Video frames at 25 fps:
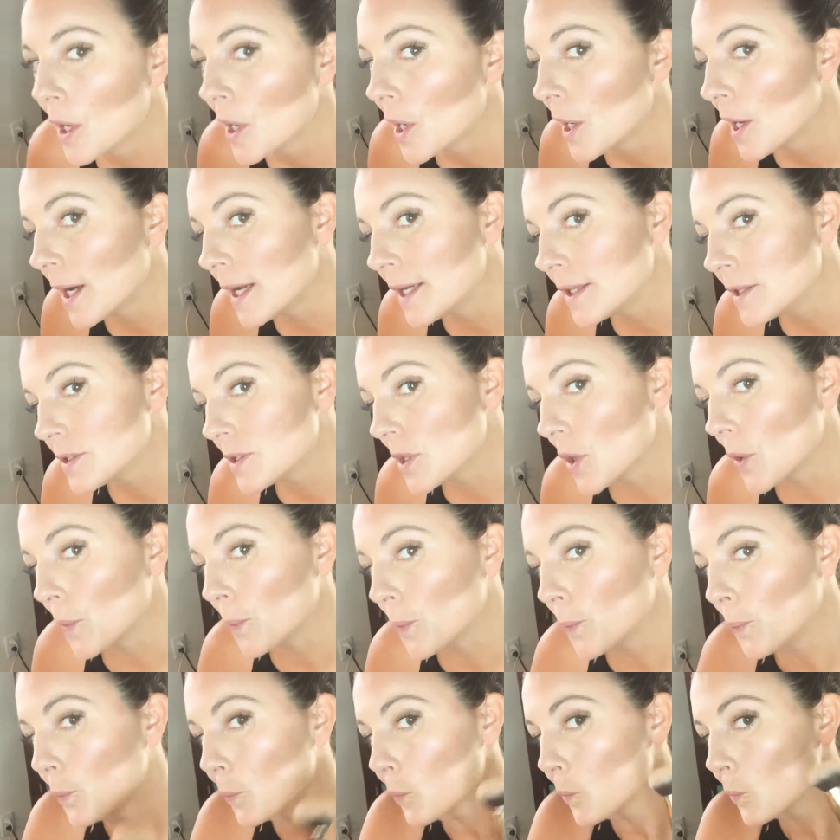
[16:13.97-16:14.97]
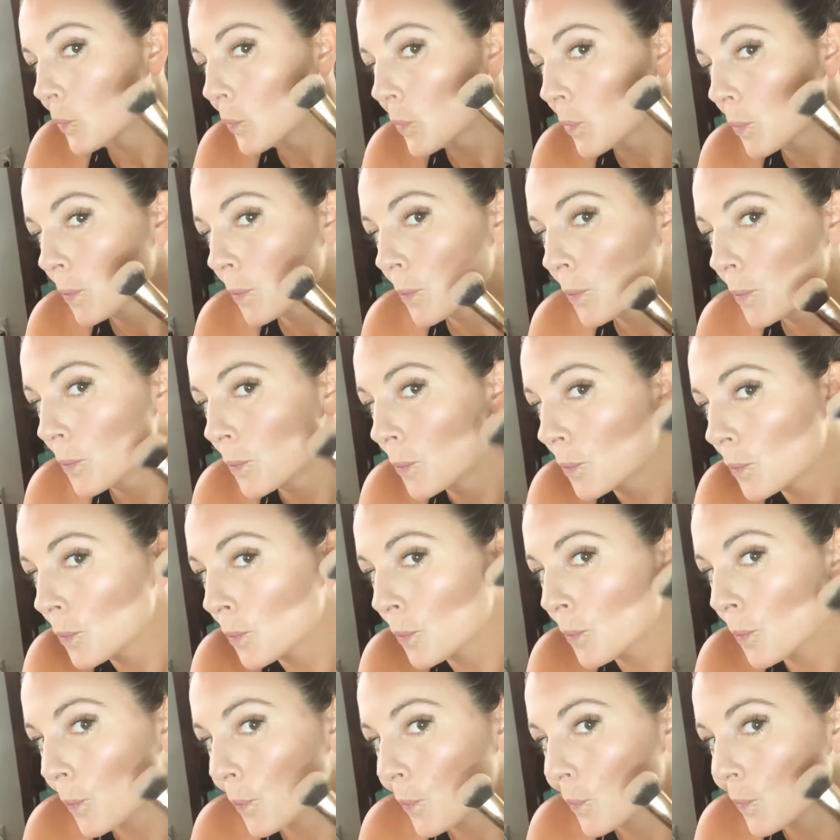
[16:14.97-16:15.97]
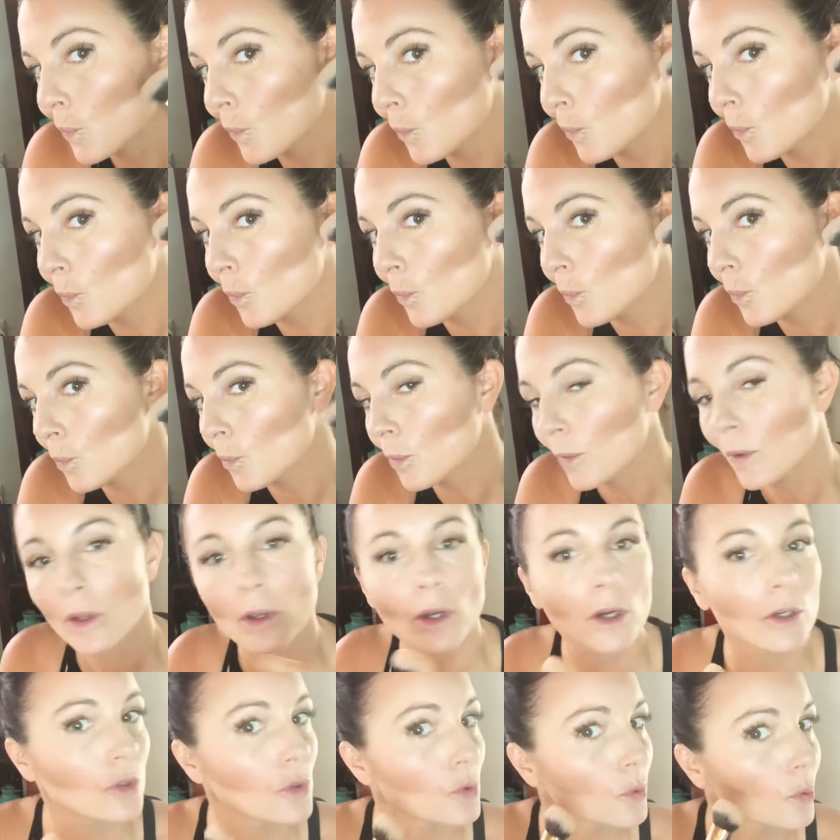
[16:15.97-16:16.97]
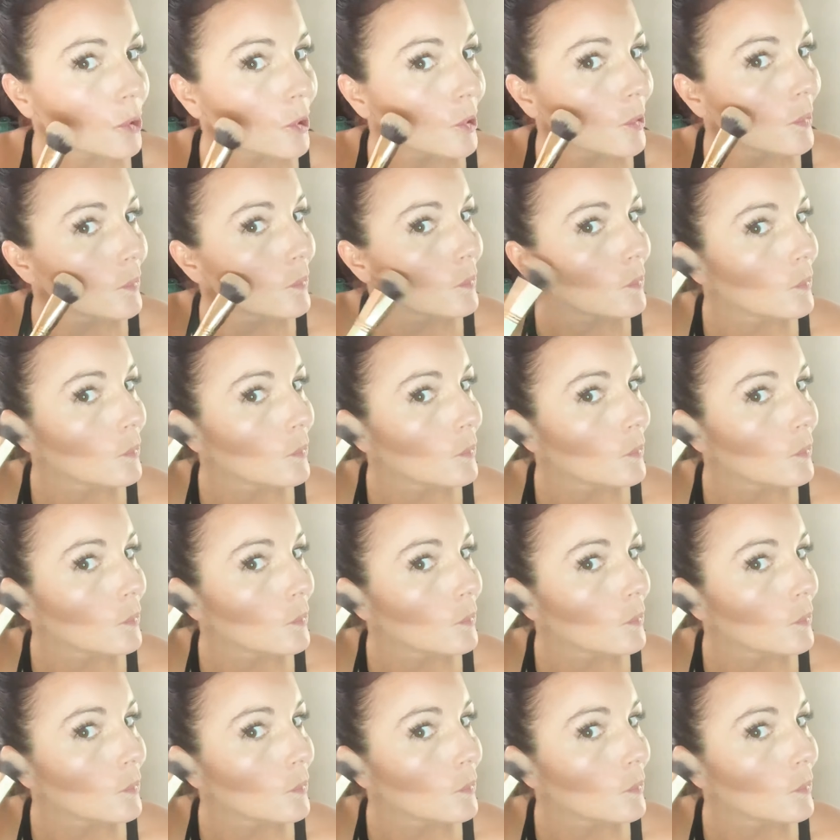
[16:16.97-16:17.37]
All right, so contour